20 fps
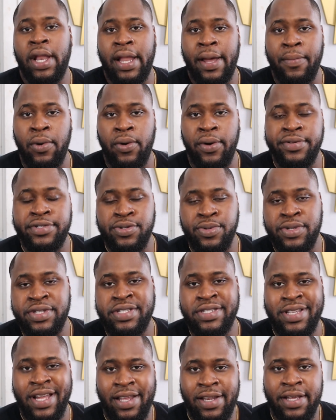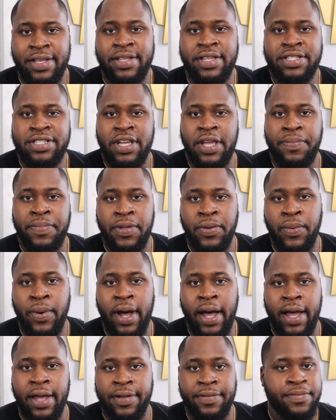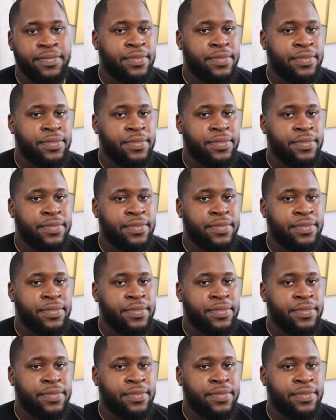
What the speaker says: I'm also selling the JPY.